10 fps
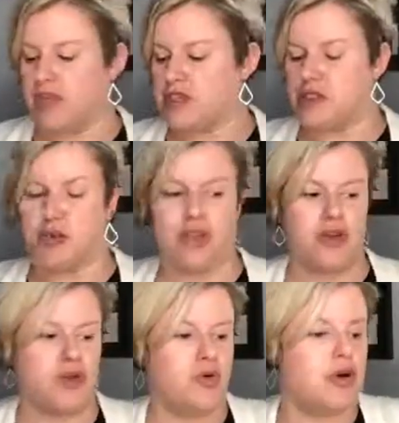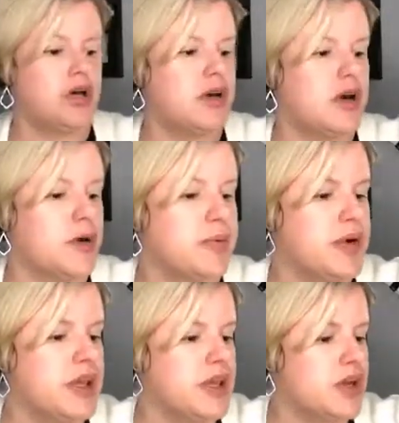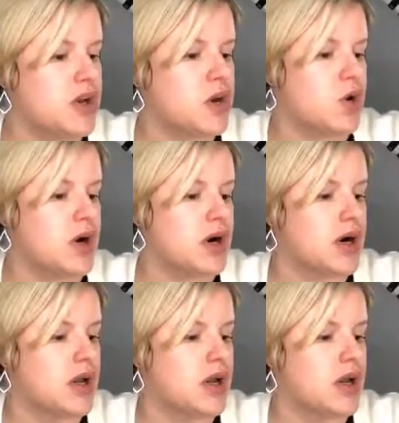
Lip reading: So when you are putting your,